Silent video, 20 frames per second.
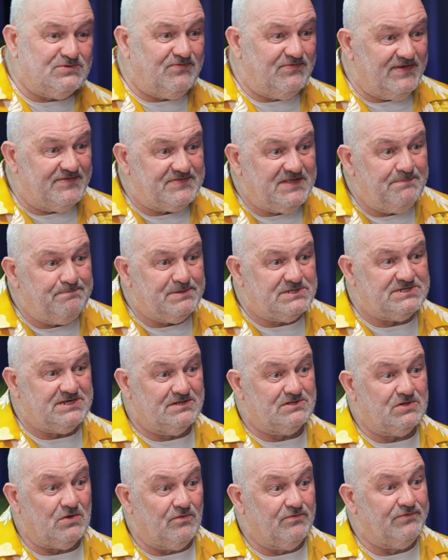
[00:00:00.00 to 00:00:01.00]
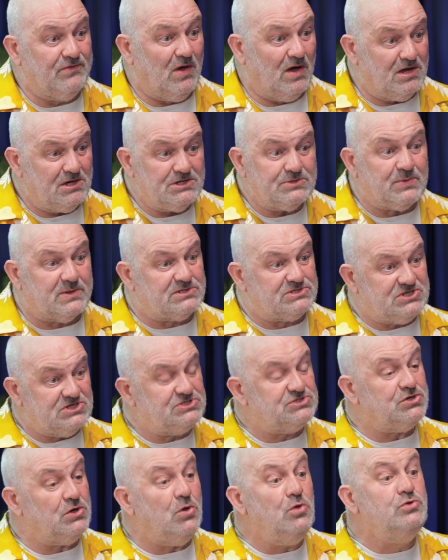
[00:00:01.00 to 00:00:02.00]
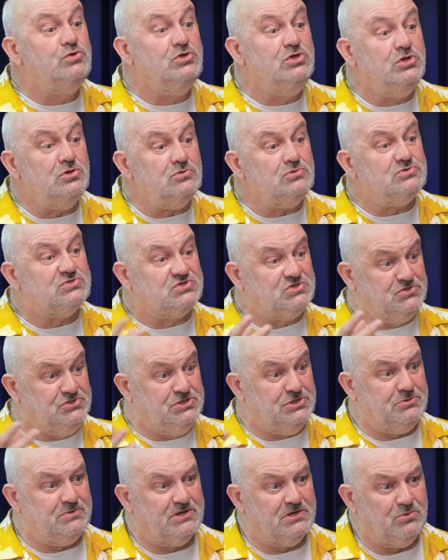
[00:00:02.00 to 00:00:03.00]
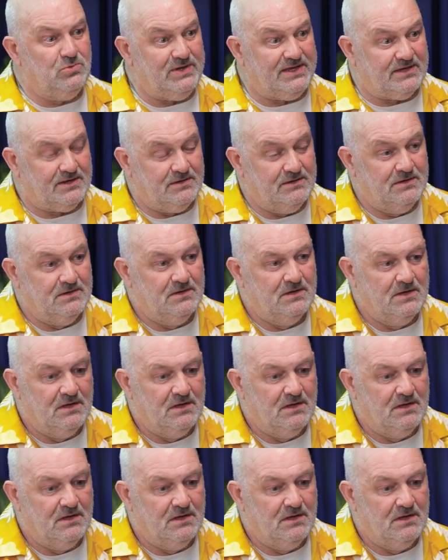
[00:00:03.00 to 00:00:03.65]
to 50% of your hardware sits unused during a week.